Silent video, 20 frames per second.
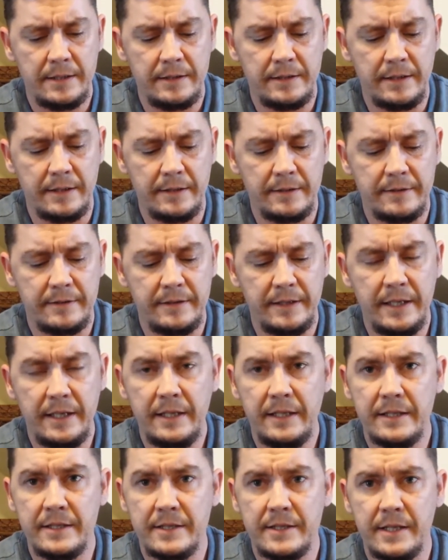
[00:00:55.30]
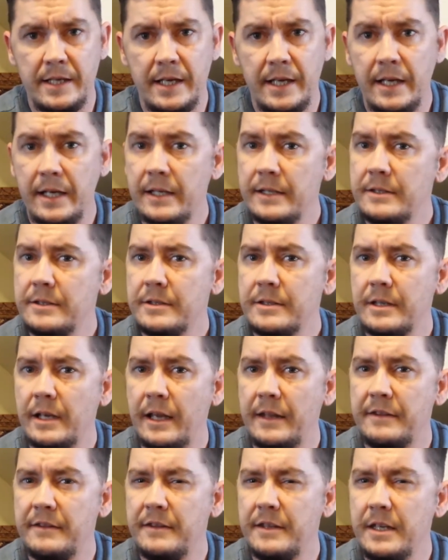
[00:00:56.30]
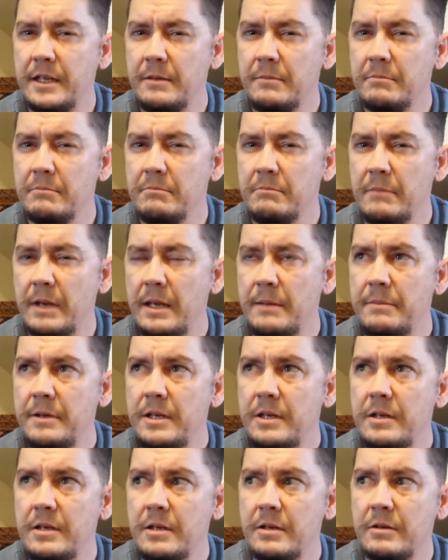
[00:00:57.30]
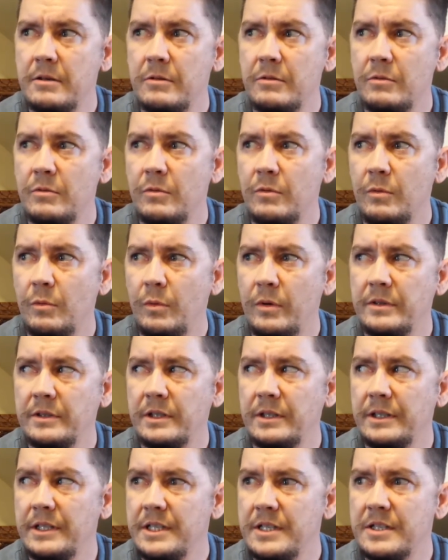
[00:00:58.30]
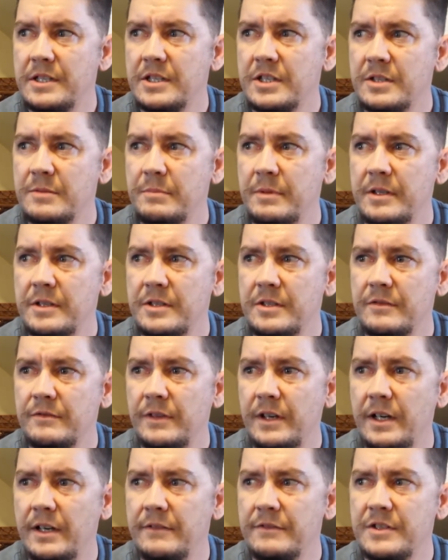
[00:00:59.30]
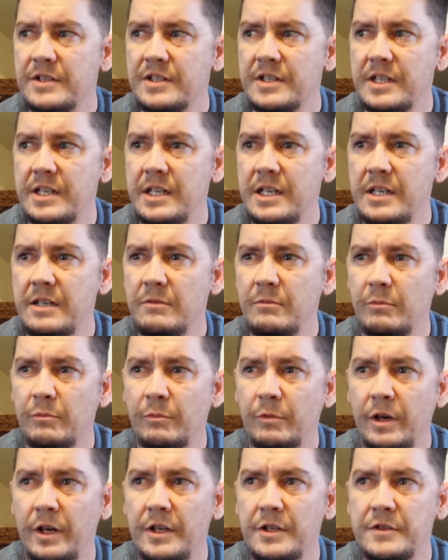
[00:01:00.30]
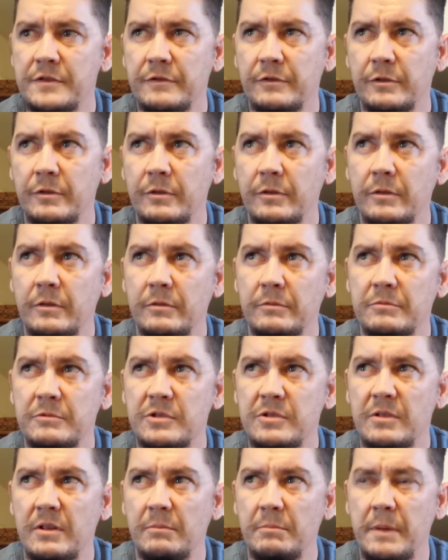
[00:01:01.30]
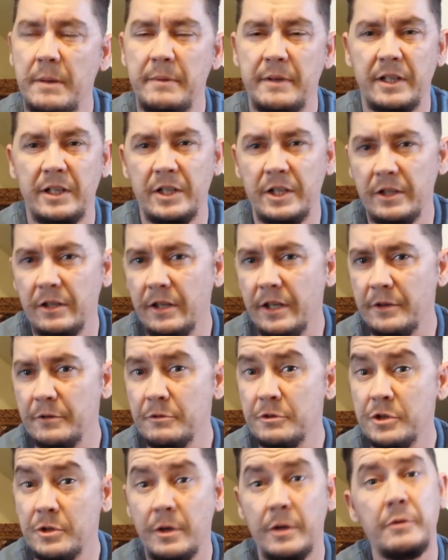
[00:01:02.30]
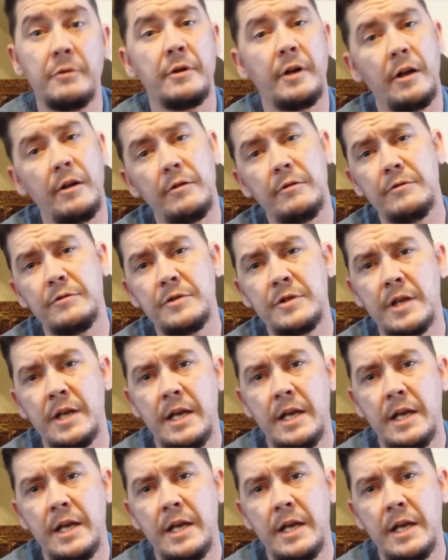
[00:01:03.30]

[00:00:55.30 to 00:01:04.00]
the thing is that I think maybe one of the least expensive I've seen runs for maybe a little under $200,